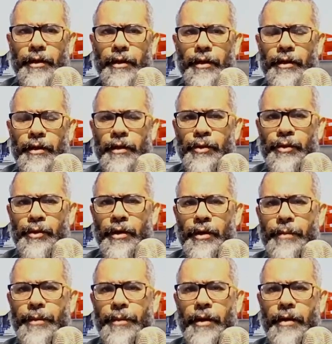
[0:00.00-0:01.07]
to the
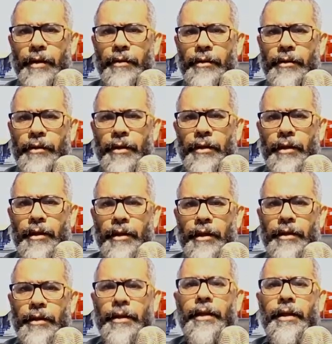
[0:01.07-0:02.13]
upper level,
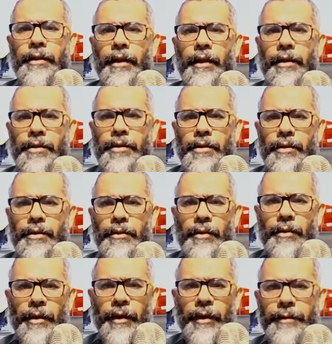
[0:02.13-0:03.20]
then it does,
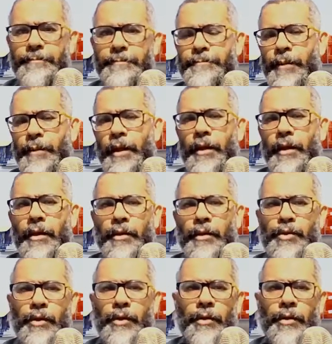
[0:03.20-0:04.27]
okay?
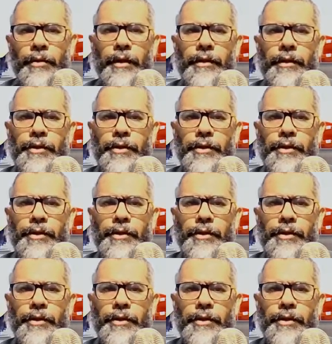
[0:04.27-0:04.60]
So it